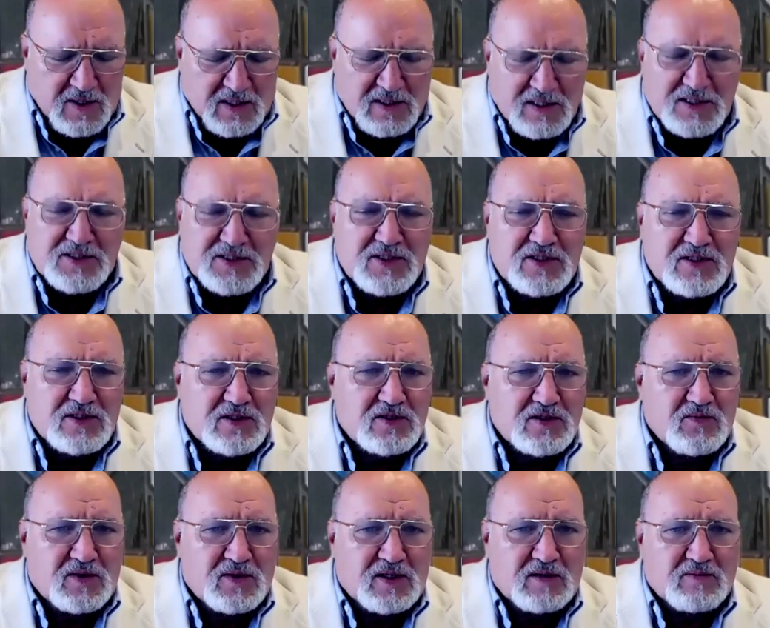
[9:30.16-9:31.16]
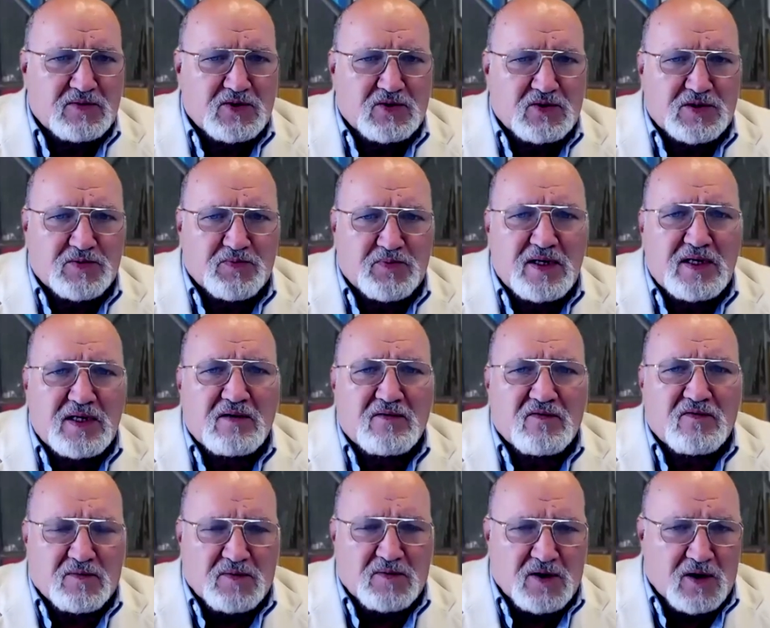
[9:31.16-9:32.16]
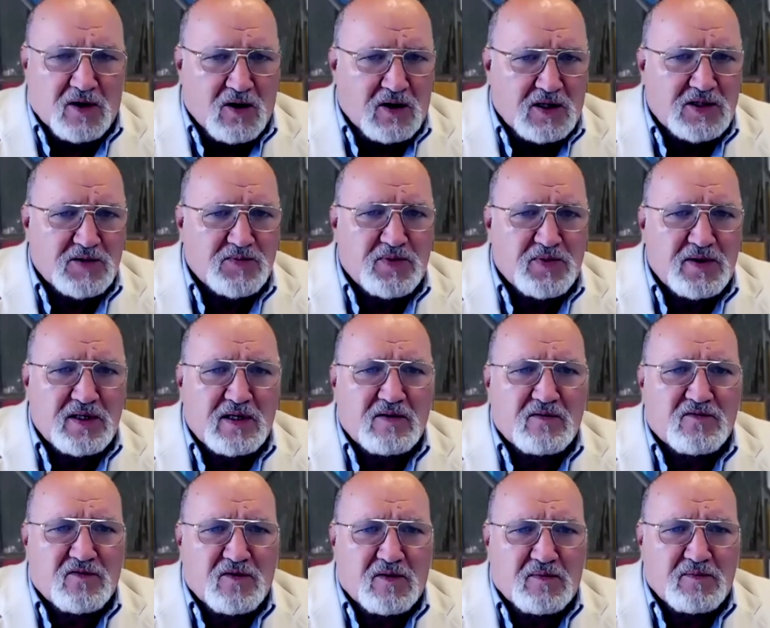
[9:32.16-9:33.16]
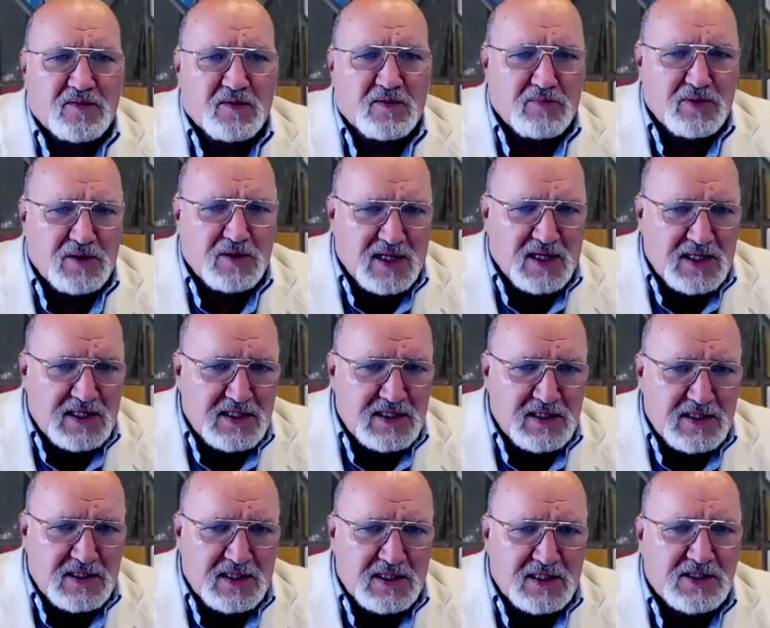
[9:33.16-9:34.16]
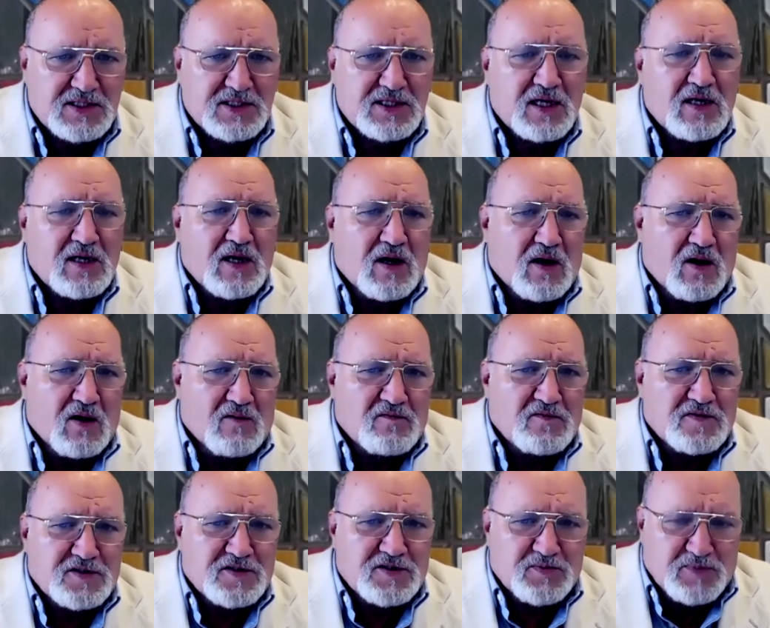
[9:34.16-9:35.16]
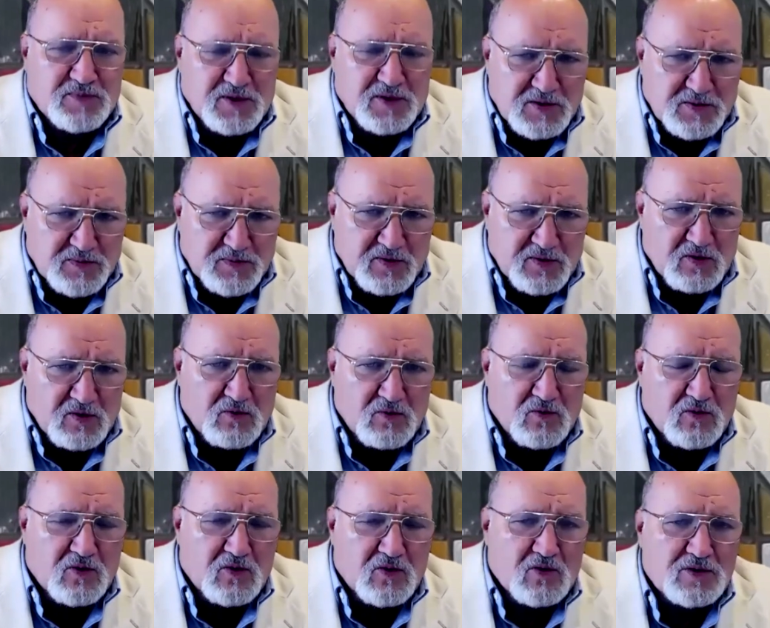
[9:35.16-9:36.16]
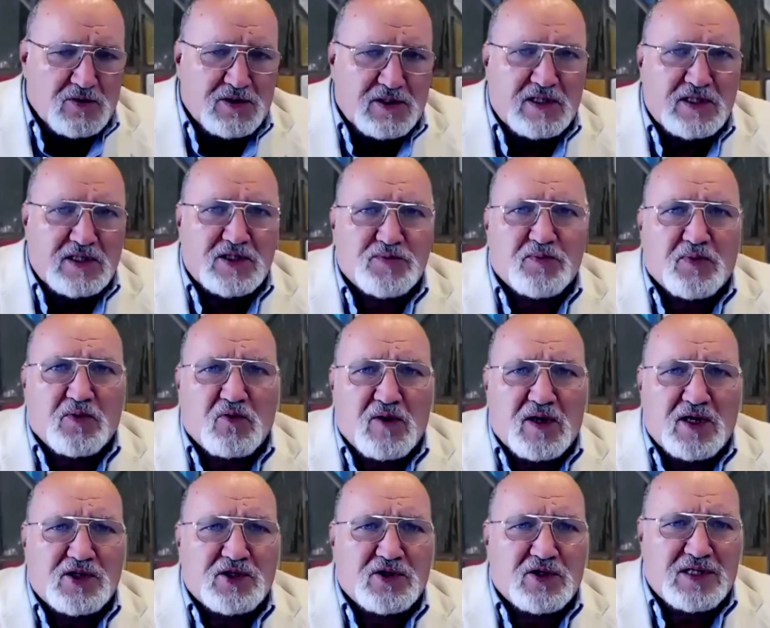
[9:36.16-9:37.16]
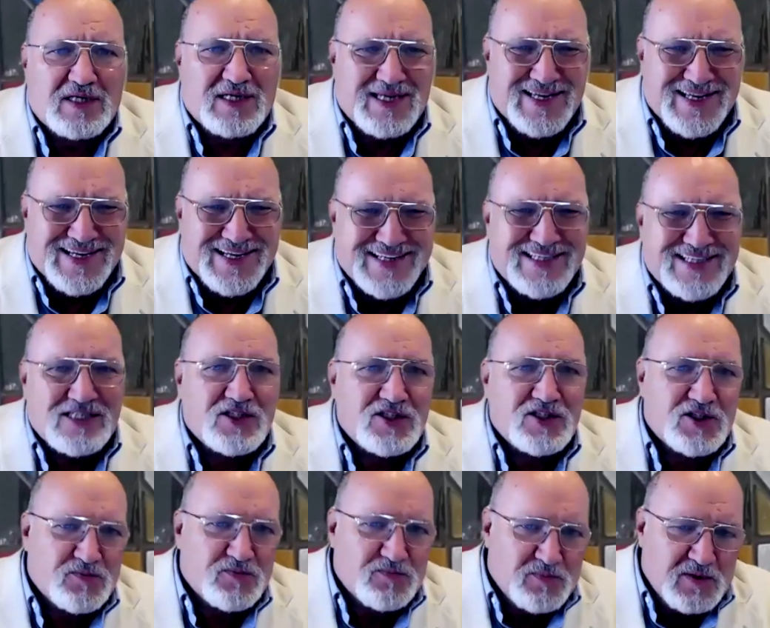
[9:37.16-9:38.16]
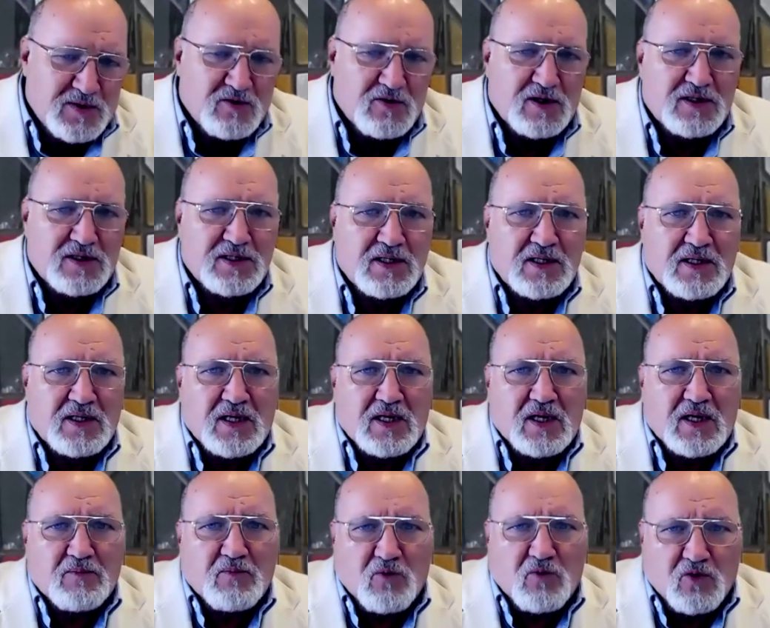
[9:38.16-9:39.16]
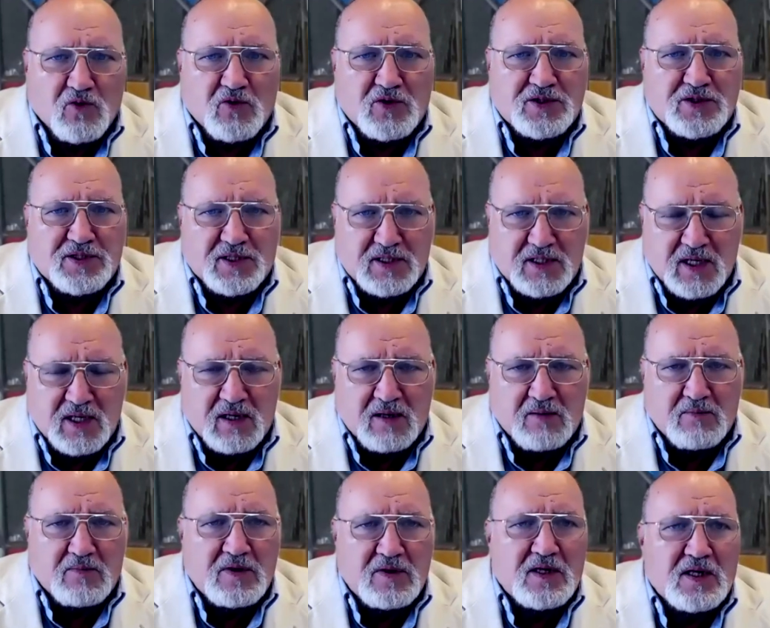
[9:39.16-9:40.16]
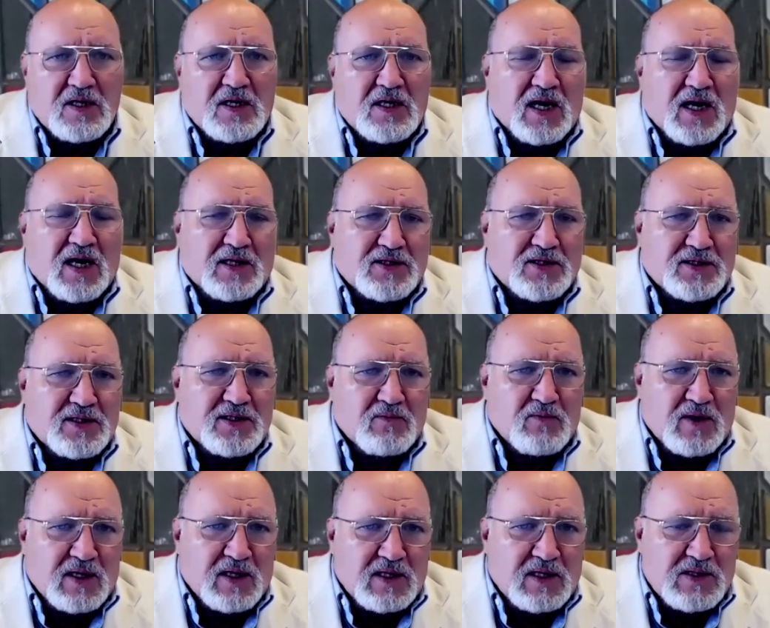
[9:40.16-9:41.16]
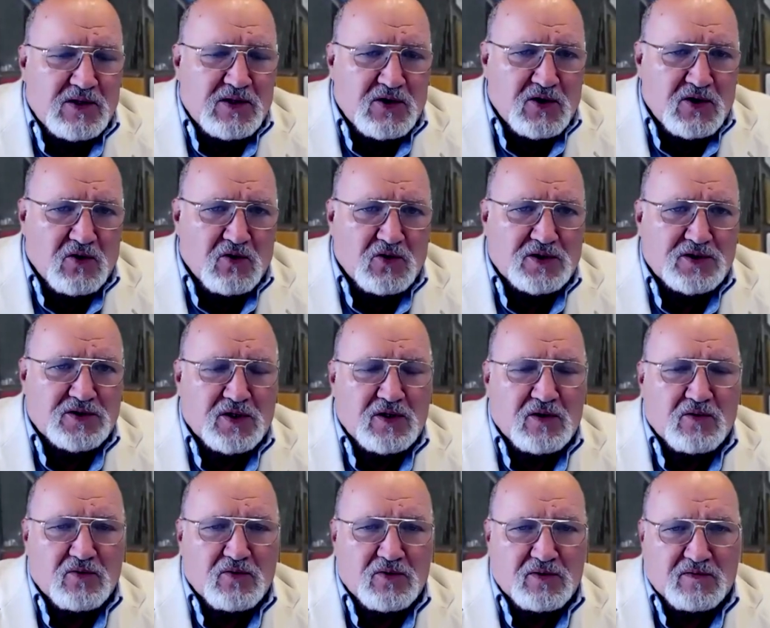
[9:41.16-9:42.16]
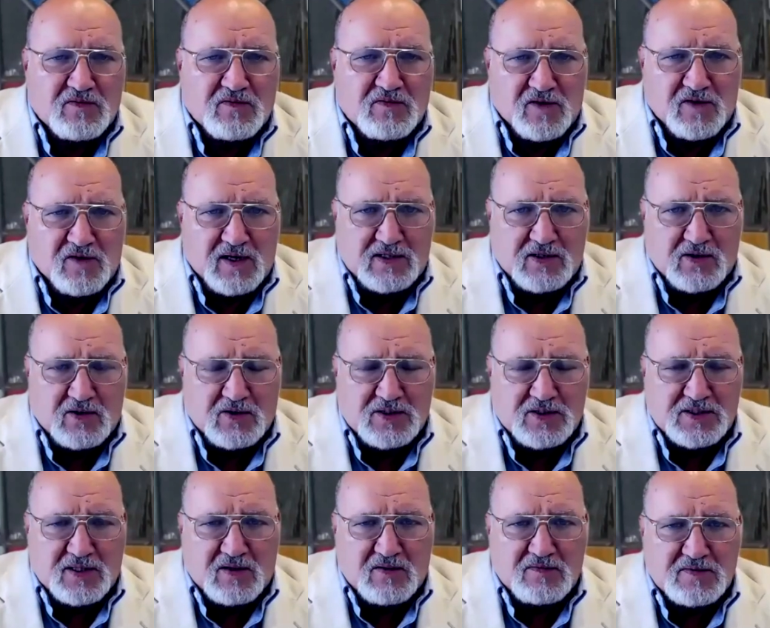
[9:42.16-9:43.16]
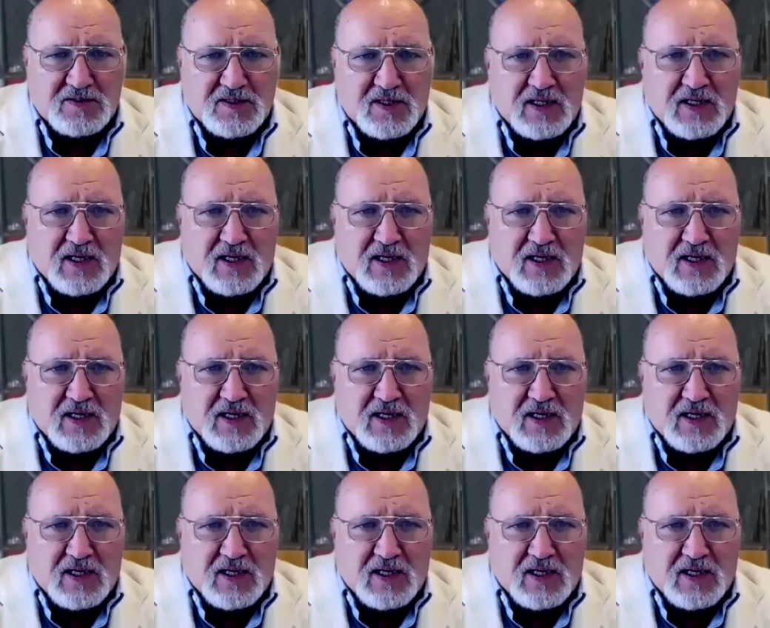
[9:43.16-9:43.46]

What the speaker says: listen to the mediums who are speaking from the heart, speaking from the blendedness of the spirit world, the inspiration, the in-spirit words that come, and then in those really find ourselves